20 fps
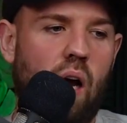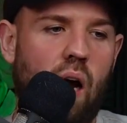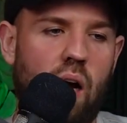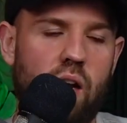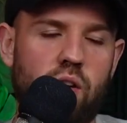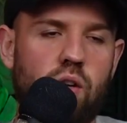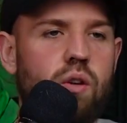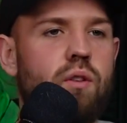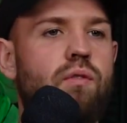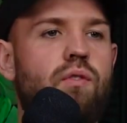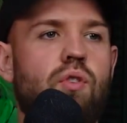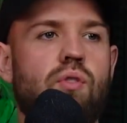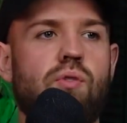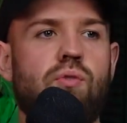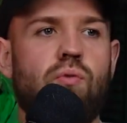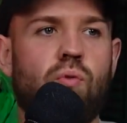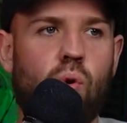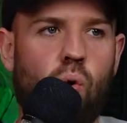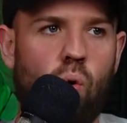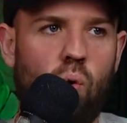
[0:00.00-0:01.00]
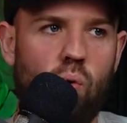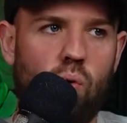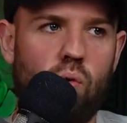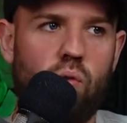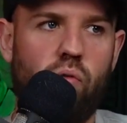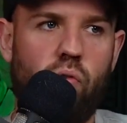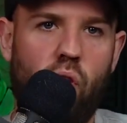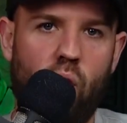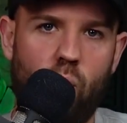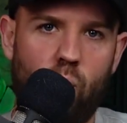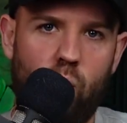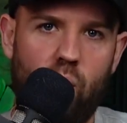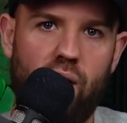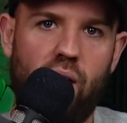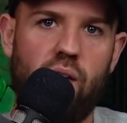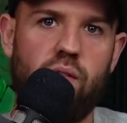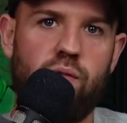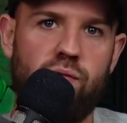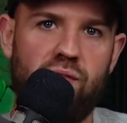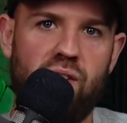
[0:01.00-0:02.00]
and you've just wrote that we
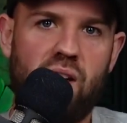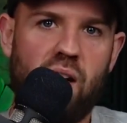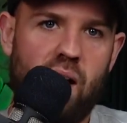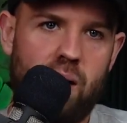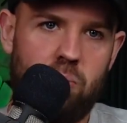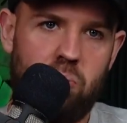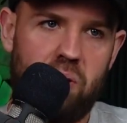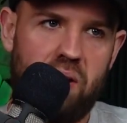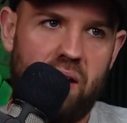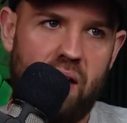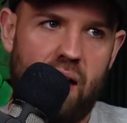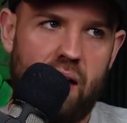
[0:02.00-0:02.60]
have V I P